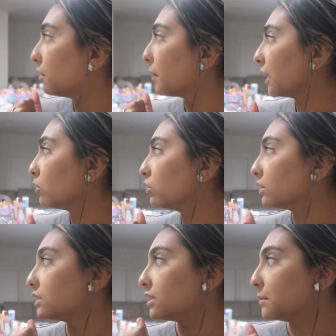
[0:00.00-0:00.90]
My goal
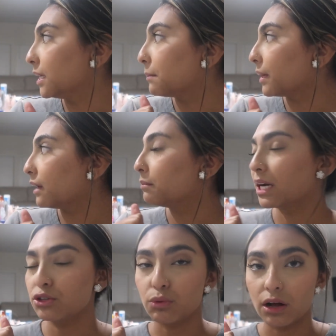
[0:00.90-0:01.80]
is to be in bed
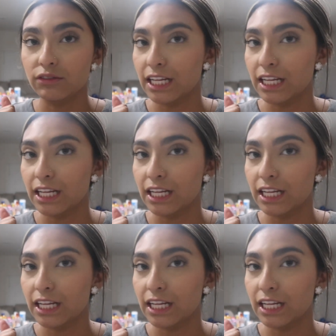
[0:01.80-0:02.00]
by 12,